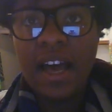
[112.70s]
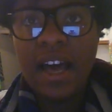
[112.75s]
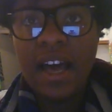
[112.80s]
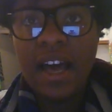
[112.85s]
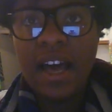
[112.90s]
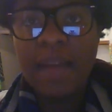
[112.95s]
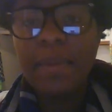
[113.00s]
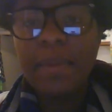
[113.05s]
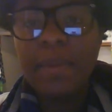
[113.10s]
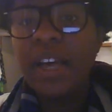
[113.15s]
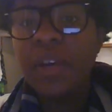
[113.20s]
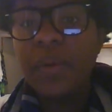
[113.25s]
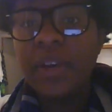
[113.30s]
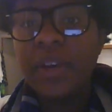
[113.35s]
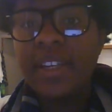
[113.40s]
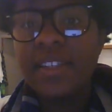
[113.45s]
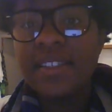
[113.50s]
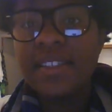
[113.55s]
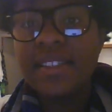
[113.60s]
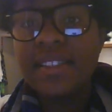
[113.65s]
I'm not
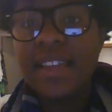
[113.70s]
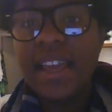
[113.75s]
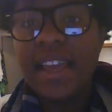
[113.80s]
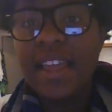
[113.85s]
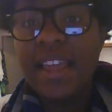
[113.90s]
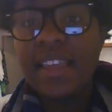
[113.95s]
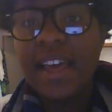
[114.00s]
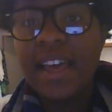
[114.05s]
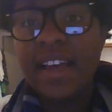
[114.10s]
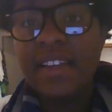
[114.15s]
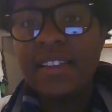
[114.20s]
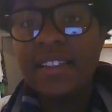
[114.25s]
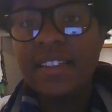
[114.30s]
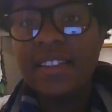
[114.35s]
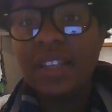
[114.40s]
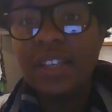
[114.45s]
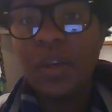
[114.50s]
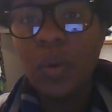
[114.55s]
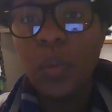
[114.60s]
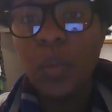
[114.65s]
going to say that
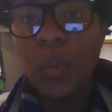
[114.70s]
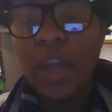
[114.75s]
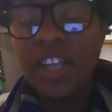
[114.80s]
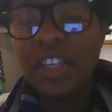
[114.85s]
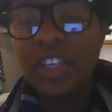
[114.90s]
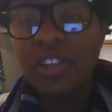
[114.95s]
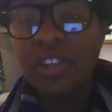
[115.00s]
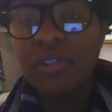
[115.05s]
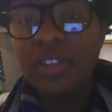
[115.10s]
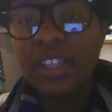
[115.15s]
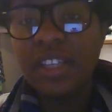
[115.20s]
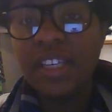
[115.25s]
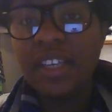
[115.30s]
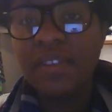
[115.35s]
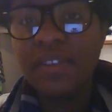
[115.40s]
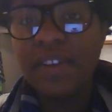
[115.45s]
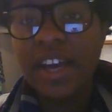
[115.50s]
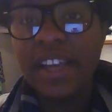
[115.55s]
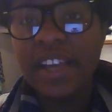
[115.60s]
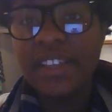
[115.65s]
when you leave
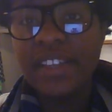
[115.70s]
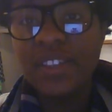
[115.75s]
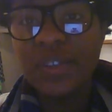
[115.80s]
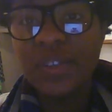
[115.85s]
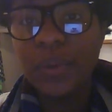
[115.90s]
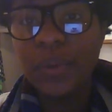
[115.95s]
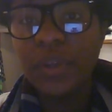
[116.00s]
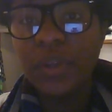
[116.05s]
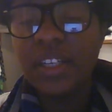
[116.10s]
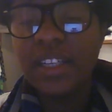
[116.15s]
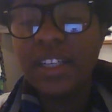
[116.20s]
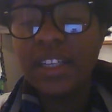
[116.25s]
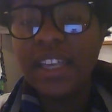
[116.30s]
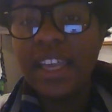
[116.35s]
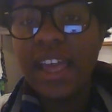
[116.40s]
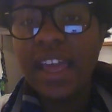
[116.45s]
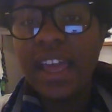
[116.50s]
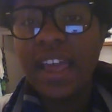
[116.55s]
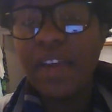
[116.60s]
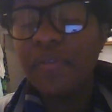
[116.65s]
high school
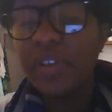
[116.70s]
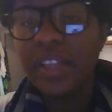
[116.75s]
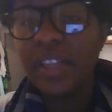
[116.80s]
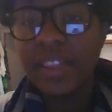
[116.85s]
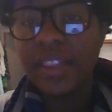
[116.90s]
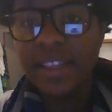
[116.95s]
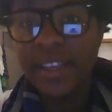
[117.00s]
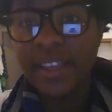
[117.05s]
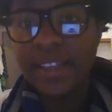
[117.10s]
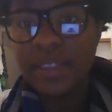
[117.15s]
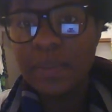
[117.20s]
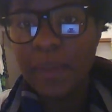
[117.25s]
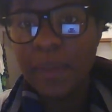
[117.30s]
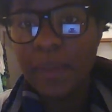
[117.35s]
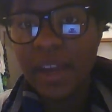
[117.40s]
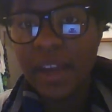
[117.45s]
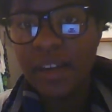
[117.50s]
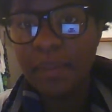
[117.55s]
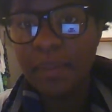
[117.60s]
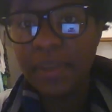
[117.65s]
everything gets
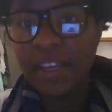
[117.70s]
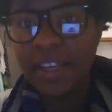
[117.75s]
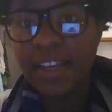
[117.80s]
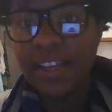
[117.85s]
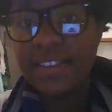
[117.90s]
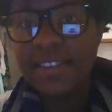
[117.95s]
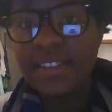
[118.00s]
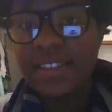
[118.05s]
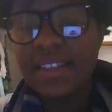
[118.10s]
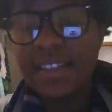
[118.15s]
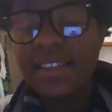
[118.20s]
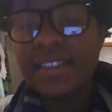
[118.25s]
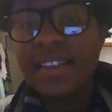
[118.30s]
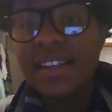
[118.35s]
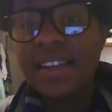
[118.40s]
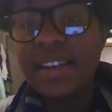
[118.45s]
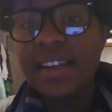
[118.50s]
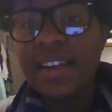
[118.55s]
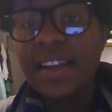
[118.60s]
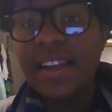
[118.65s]
better, because it doesn't
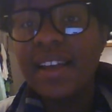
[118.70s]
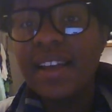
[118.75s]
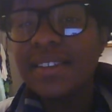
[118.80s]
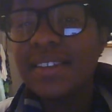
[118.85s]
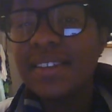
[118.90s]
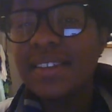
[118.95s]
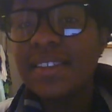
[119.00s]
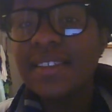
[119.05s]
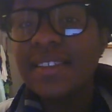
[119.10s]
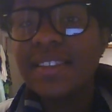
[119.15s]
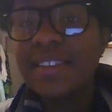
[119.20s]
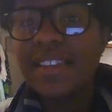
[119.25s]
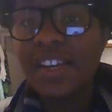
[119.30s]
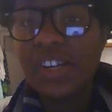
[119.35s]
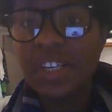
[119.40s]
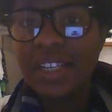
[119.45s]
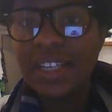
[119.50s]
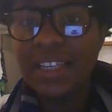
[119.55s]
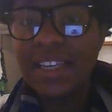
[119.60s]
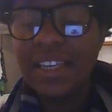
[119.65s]

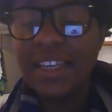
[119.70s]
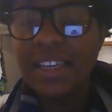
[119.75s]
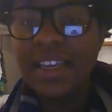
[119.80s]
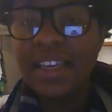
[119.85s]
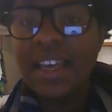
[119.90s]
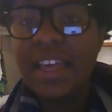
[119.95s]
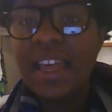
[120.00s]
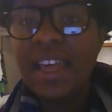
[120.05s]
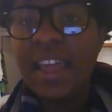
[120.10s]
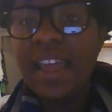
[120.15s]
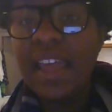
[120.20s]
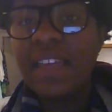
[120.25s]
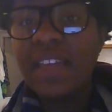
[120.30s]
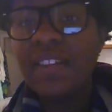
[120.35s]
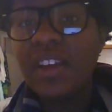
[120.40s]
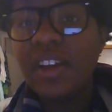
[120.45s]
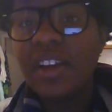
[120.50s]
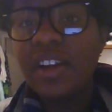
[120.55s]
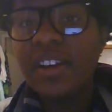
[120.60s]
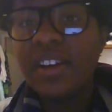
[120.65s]
necessarily, and
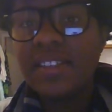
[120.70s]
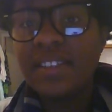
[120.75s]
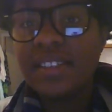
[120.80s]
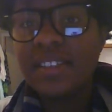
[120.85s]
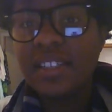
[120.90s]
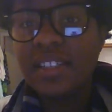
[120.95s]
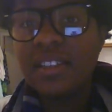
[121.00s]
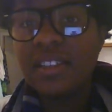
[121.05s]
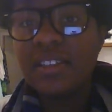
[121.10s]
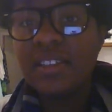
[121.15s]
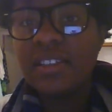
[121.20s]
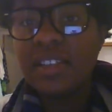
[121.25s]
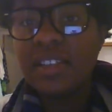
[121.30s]
there are still